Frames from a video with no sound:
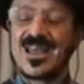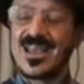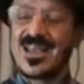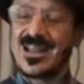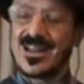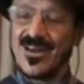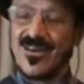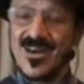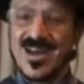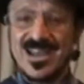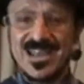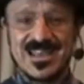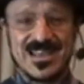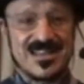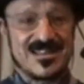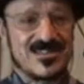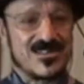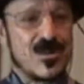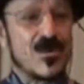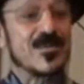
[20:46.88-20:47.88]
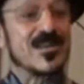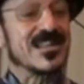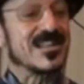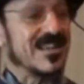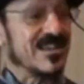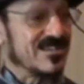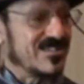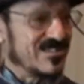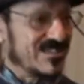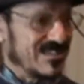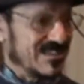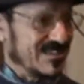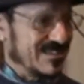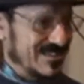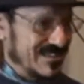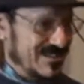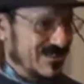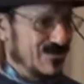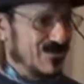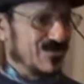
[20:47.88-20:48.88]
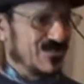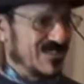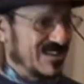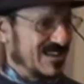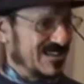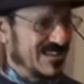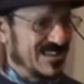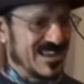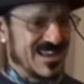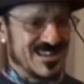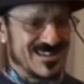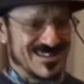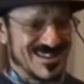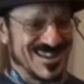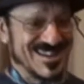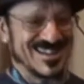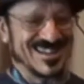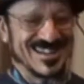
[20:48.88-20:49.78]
you know, nobody likes to get news like that.